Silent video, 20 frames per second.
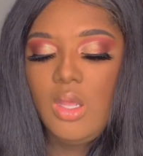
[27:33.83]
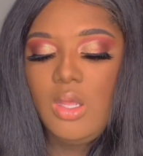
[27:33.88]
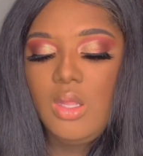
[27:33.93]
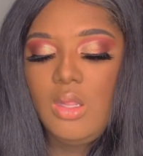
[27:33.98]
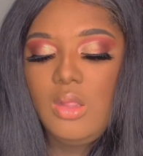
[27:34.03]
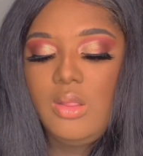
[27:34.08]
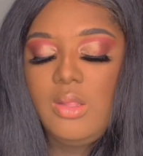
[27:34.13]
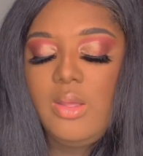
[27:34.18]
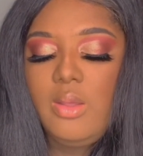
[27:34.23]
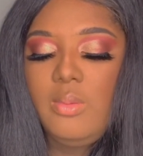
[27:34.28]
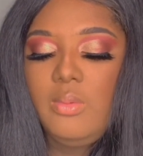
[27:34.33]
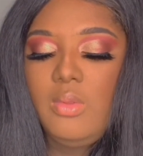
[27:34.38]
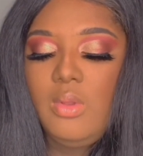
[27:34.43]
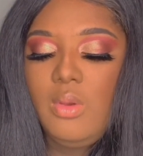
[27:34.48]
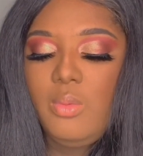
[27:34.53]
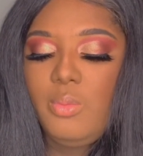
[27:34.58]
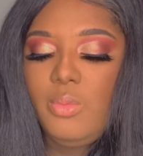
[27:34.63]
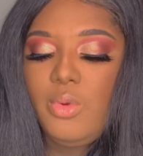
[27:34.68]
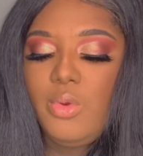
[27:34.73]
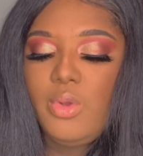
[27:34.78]
Then
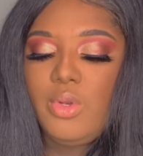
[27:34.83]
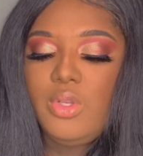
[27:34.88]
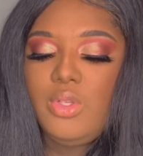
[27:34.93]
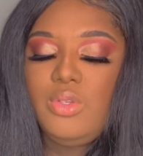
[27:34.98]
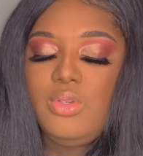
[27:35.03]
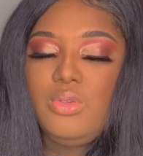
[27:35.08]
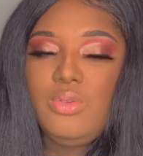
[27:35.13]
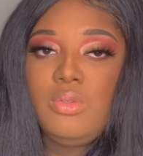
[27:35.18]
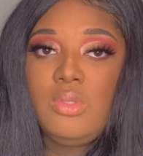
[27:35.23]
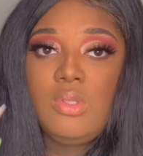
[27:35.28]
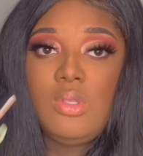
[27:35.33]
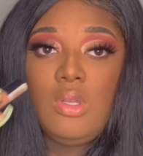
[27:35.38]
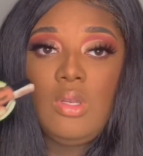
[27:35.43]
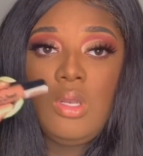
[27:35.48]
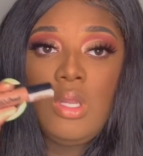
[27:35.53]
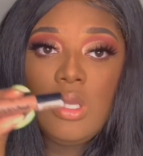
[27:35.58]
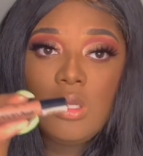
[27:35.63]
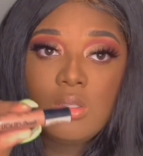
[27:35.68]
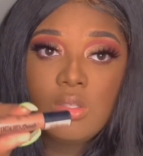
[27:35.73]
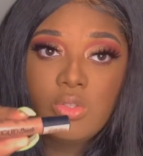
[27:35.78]
we're gonna use the NYX
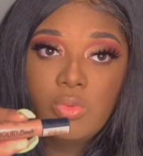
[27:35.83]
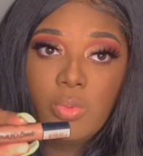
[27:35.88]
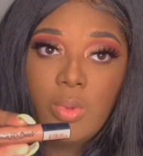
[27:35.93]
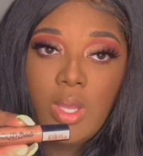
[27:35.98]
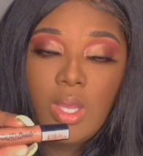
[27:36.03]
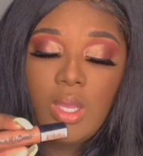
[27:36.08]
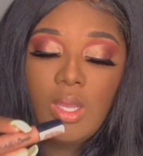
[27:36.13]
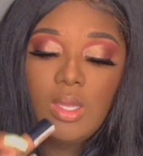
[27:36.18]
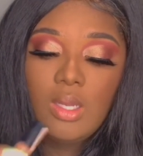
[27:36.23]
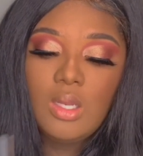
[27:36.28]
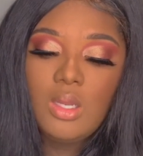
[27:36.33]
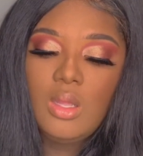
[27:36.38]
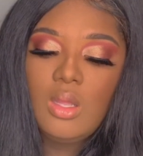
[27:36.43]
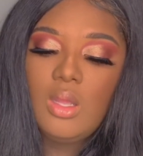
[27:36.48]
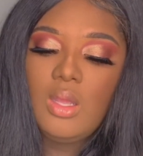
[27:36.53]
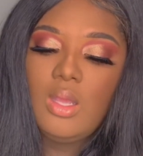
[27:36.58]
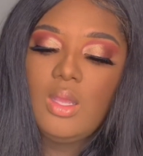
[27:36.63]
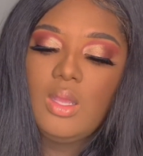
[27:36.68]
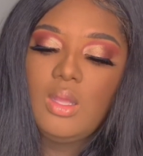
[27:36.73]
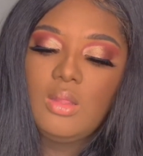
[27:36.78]
Suede
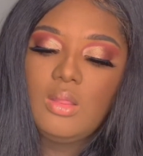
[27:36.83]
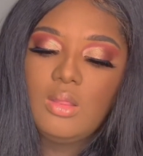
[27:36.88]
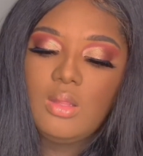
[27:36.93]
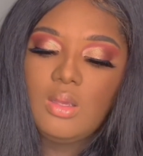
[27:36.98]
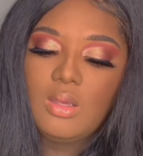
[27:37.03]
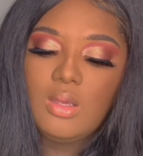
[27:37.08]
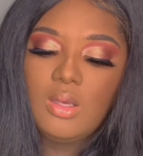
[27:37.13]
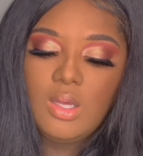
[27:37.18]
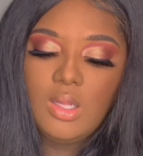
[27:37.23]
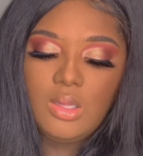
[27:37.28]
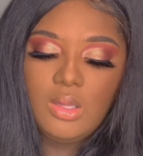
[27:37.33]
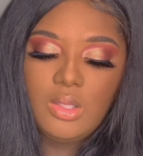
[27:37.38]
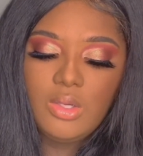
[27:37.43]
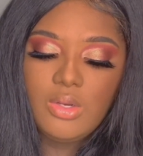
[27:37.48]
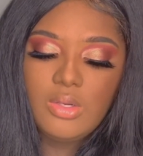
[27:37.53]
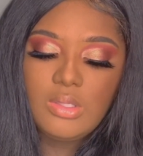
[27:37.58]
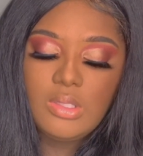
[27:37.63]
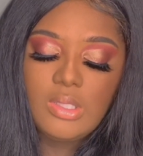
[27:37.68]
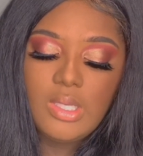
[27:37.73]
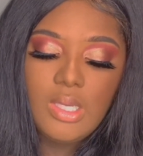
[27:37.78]
in the color
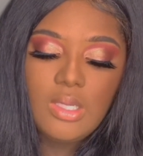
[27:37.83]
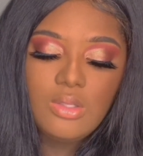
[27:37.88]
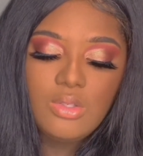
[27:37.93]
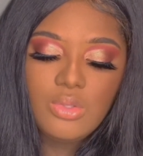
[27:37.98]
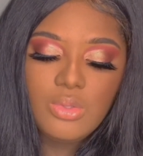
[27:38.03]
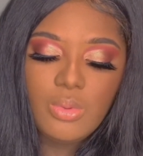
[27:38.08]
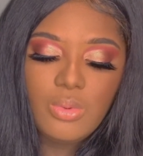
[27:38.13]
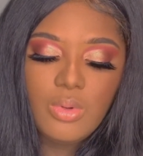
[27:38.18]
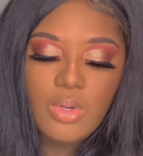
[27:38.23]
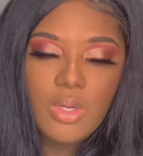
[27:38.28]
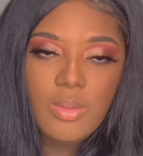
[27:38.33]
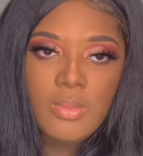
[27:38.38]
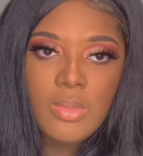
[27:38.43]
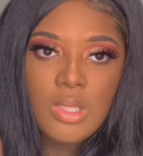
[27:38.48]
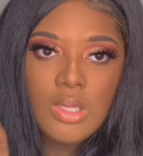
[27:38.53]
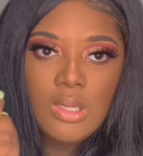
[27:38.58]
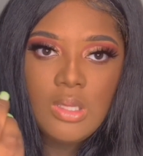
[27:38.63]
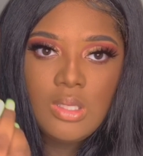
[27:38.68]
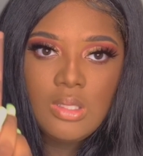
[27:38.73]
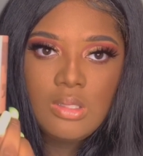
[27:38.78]
Sandstorm.
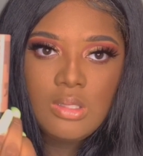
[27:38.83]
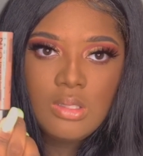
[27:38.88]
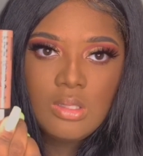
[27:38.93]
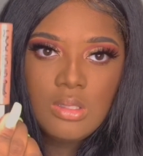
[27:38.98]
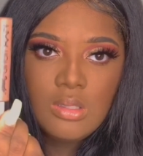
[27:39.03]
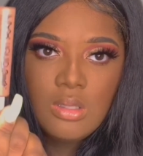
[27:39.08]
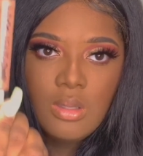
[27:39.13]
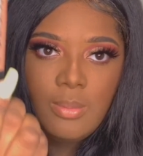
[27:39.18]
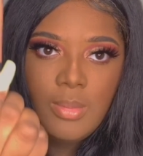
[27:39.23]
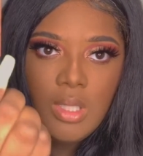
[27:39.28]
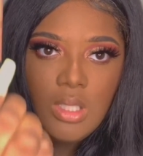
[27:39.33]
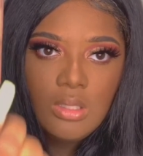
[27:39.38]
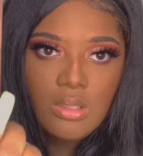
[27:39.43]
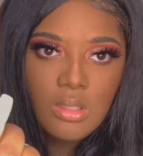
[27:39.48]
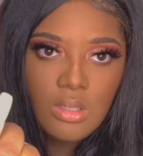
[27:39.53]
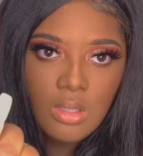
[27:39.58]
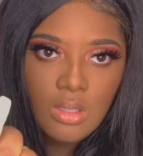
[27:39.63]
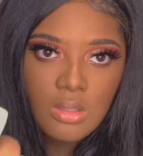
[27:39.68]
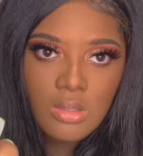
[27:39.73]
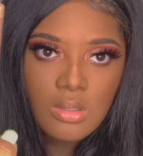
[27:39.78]
This is amazing.
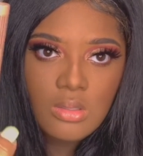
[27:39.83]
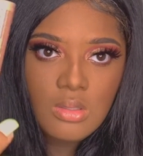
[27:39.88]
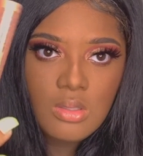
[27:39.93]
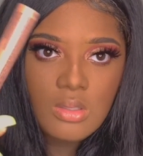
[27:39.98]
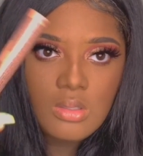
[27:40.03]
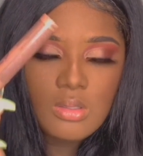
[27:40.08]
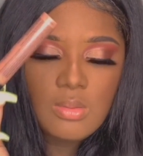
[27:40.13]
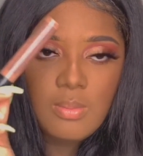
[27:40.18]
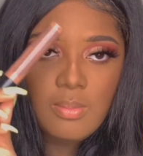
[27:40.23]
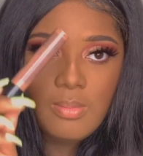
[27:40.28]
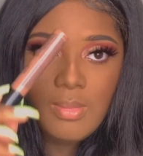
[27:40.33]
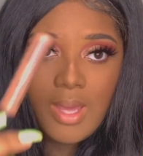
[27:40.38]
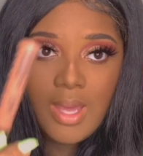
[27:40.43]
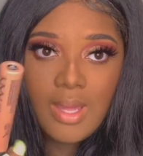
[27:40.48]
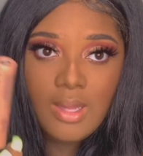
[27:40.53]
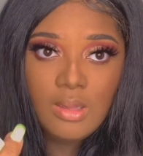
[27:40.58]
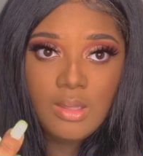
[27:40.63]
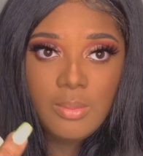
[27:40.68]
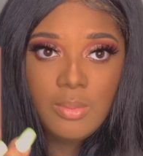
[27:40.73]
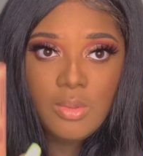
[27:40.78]
This is matte
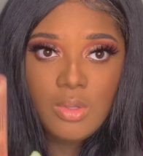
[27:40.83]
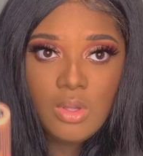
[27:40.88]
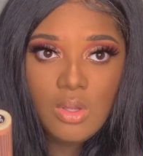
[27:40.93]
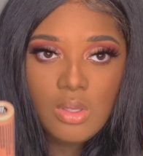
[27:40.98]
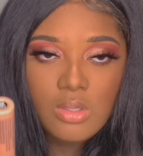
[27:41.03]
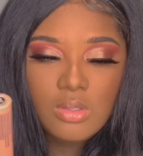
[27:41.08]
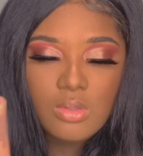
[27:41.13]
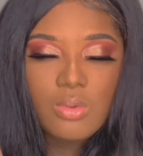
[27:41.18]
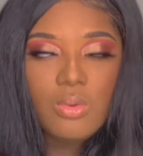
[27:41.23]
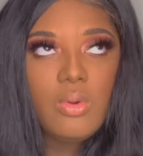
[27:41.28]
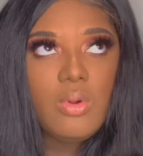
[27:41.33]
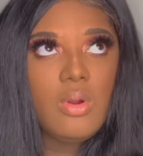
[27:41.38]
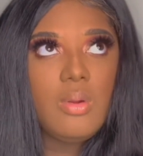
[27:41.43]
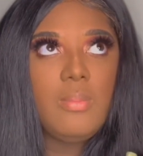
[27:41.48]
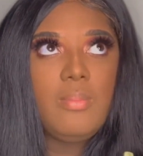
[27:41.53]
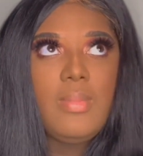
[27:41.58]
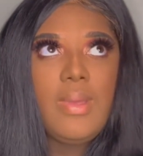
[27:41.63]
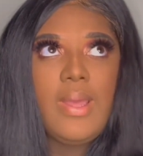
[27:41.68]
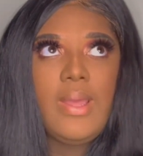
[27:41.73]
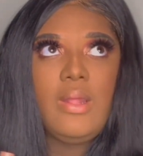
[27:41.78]
lip gloss or
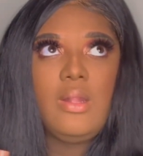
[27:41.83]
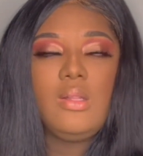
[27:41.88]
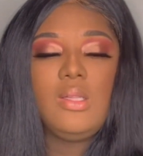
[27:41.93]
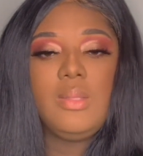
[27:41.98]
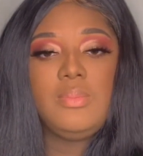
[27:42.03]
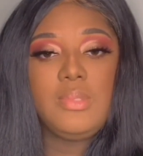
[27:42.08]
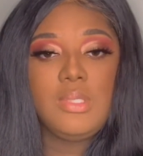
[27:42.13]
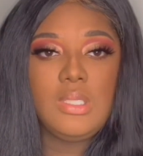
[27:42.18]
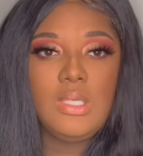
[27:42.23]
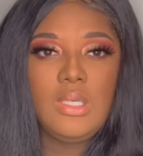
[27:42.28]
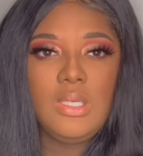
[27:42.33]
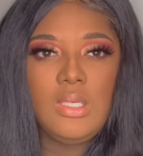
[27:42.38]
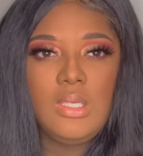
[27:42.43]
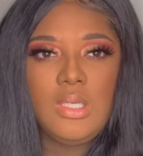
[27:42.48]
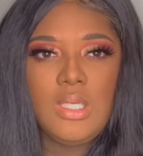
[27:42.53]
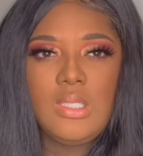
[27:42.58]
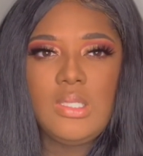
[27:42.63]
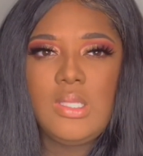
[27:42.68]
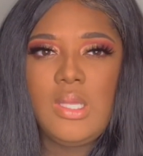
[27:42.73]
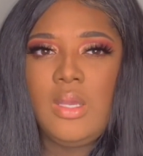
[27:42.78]
matte lipstick.
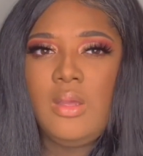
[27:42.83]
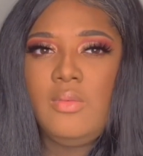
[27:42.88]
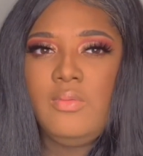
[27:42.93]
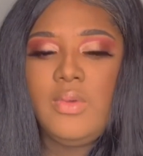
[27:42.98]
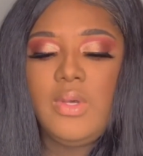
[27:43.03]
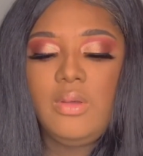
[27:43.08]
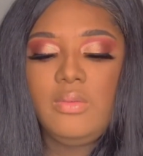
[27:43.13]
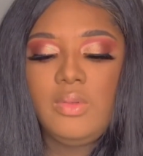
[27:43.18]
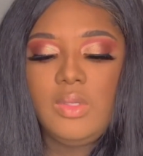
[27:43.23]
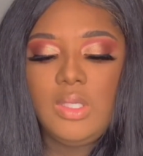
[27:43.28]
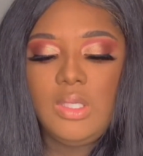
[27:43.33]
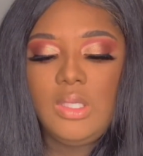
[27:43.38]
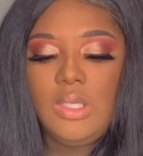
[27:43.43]
It's like a velvet.